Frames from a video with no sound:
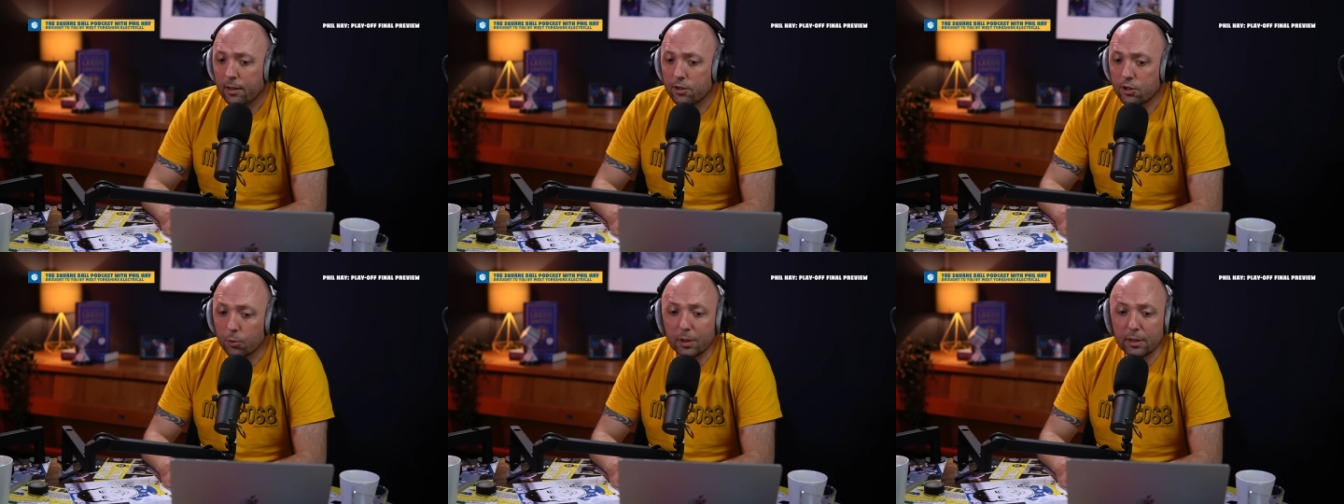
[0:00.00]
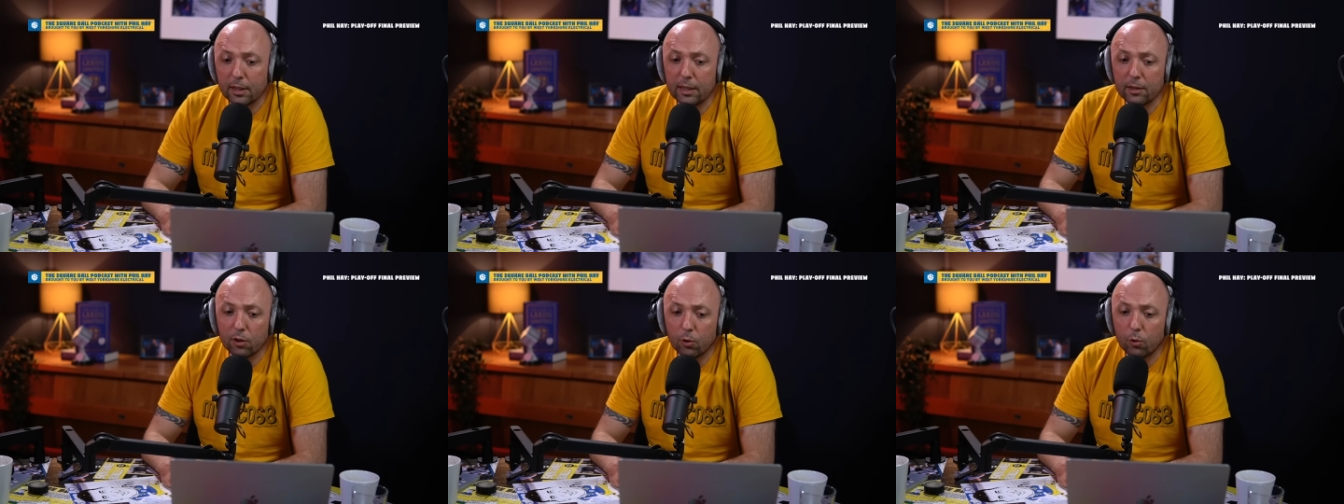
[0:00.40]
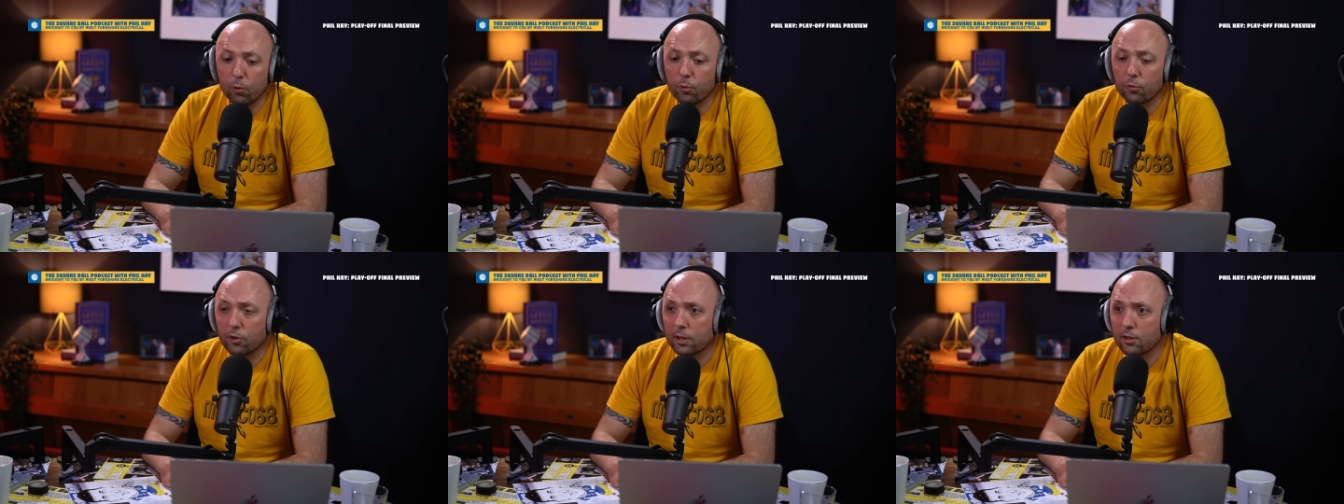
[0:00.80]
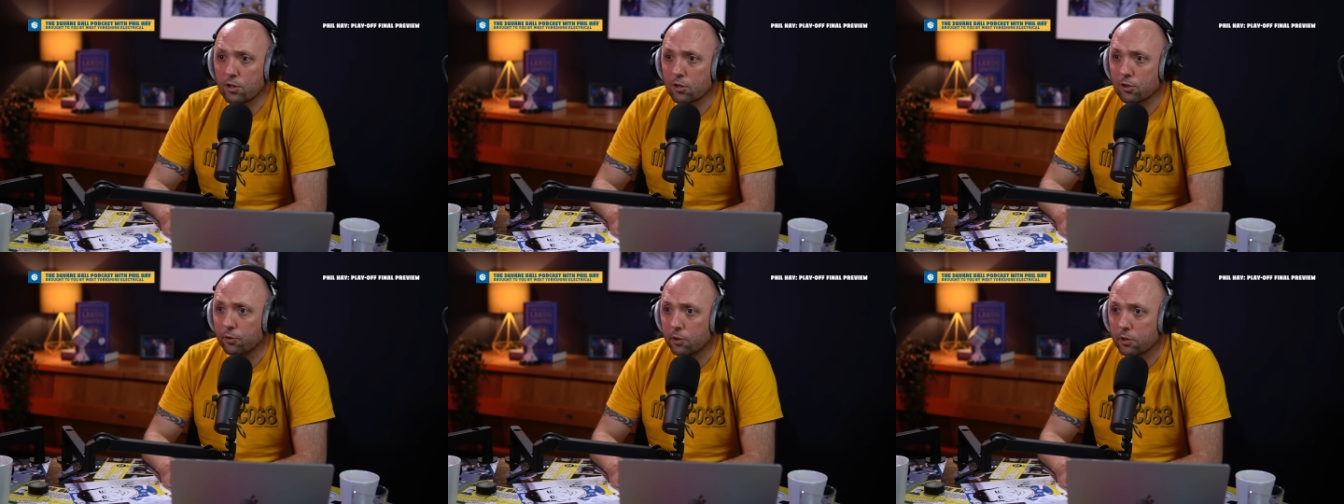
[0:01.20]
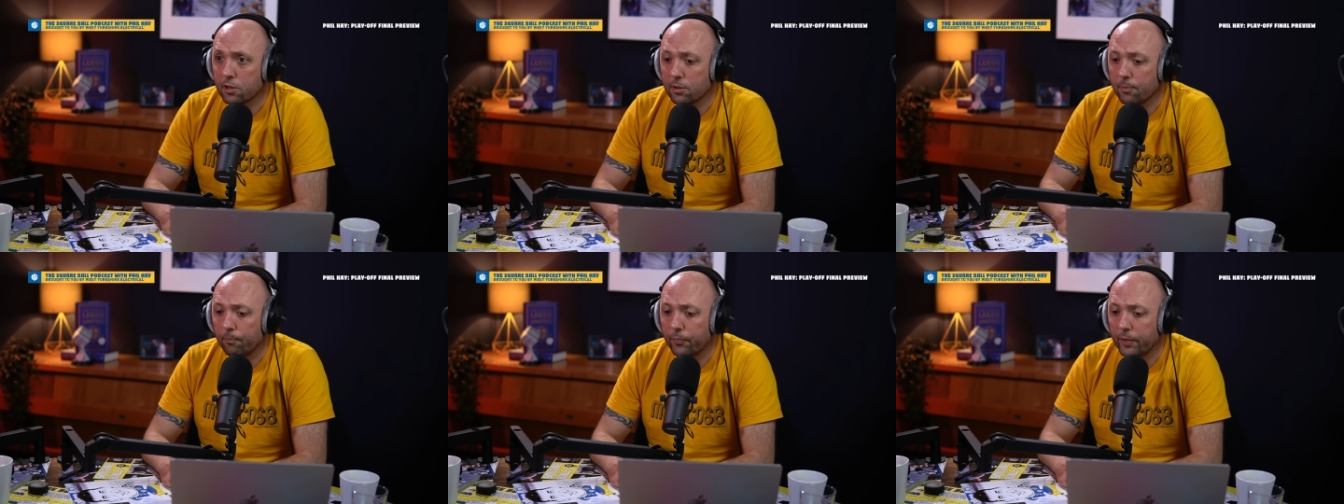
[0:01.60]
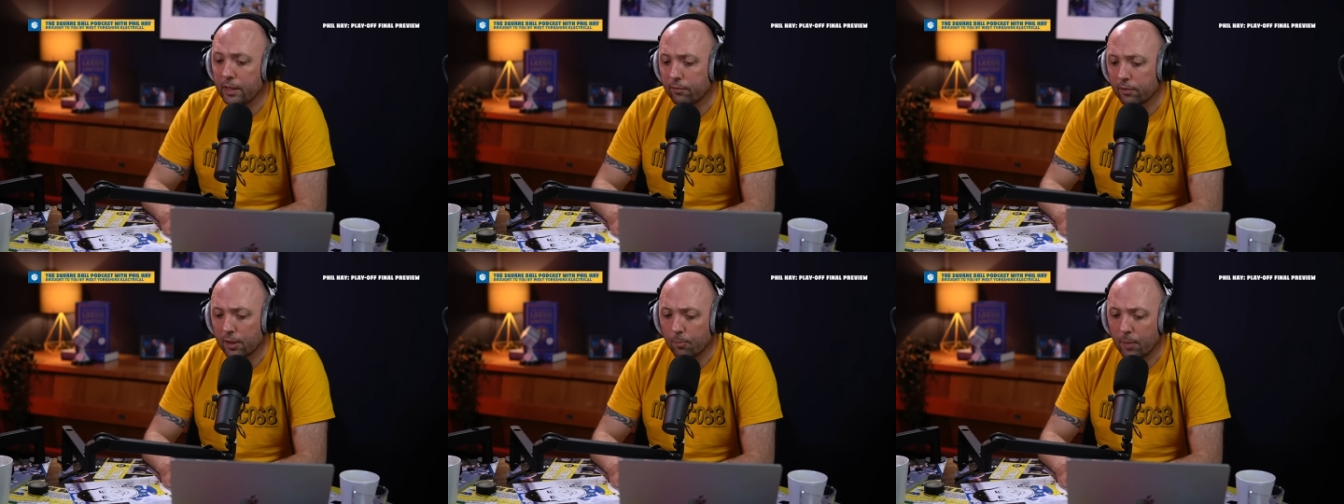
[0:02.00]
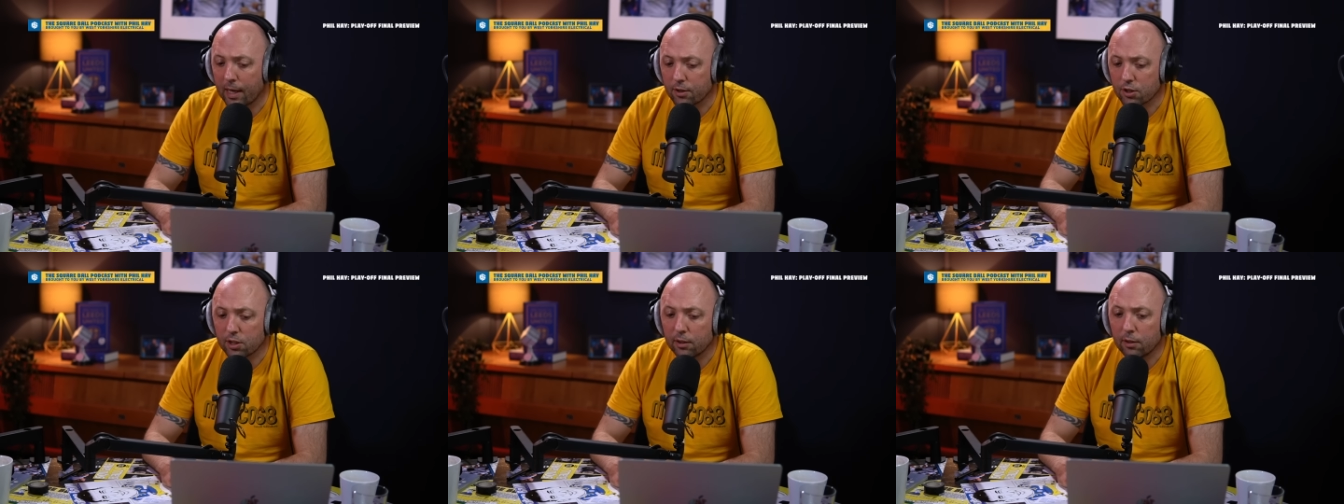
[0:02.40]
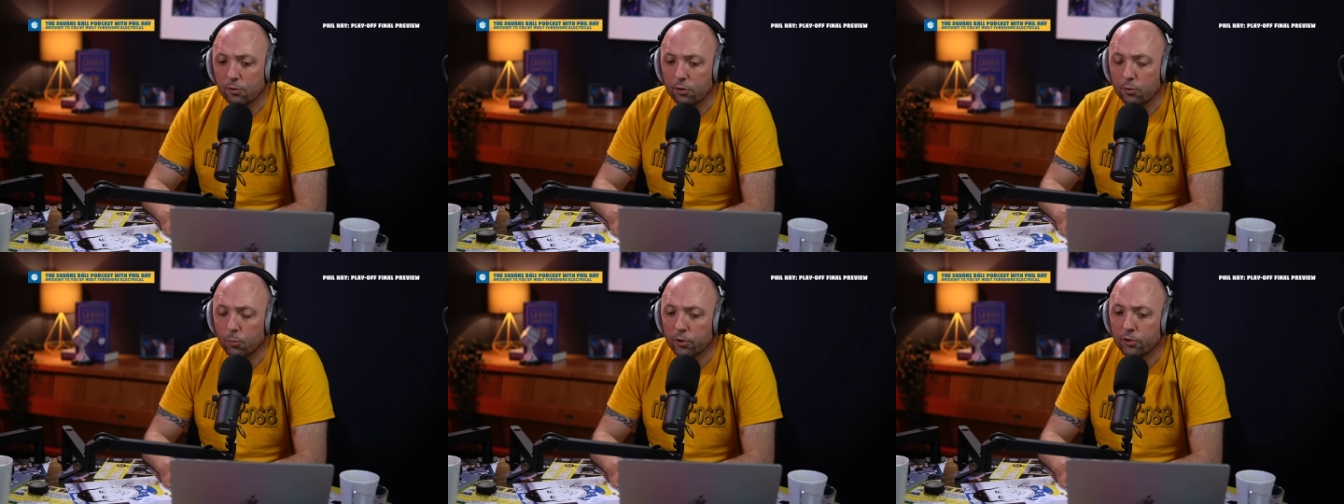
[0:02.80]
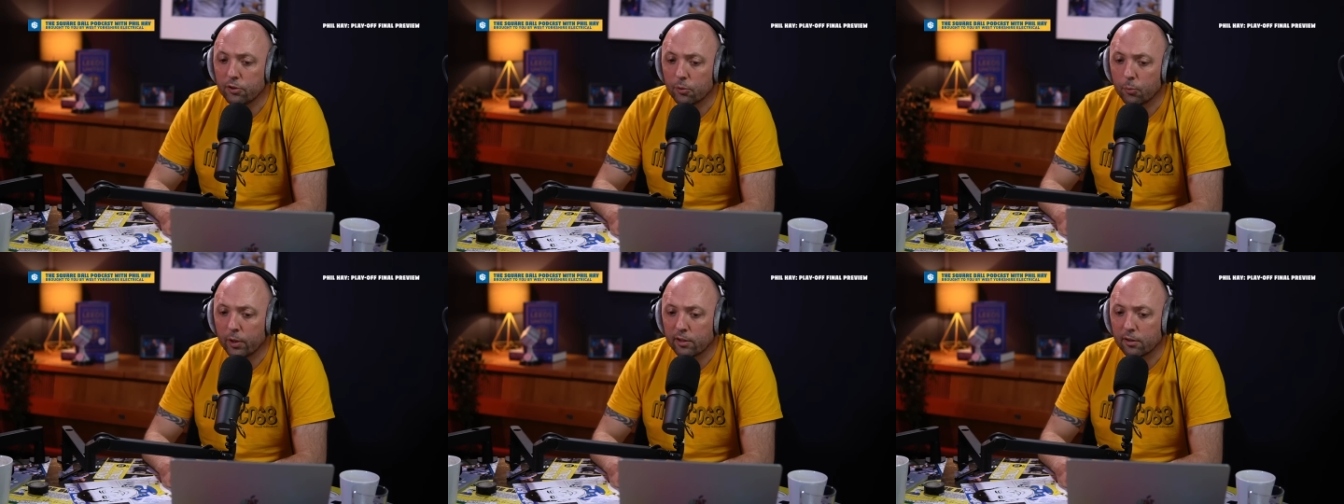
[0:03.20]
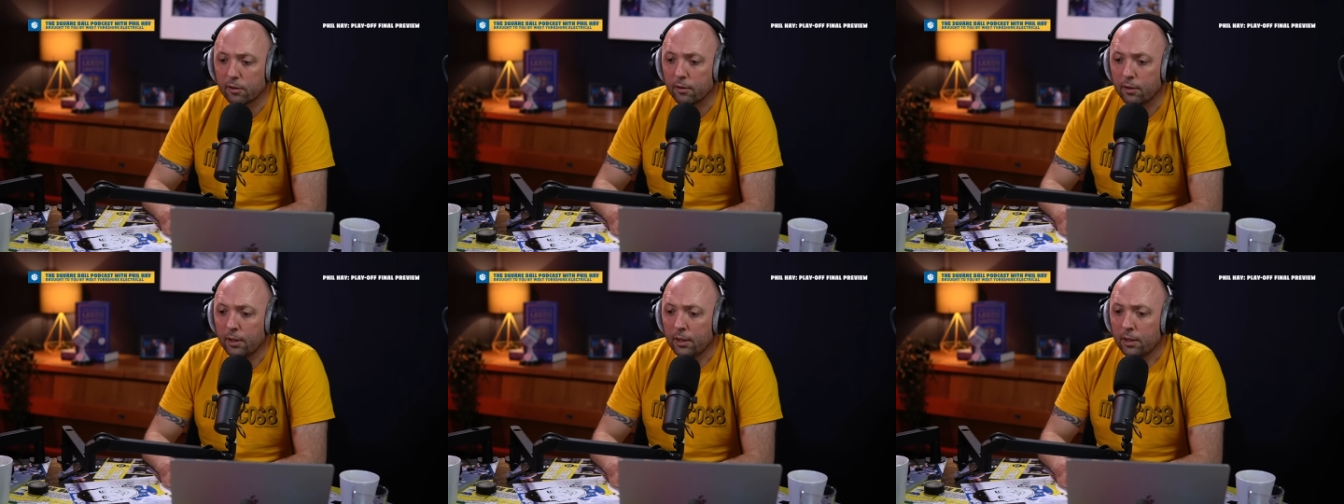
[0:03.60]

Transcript: So again, the whole thing just looks evenly matched. And I do wonder whether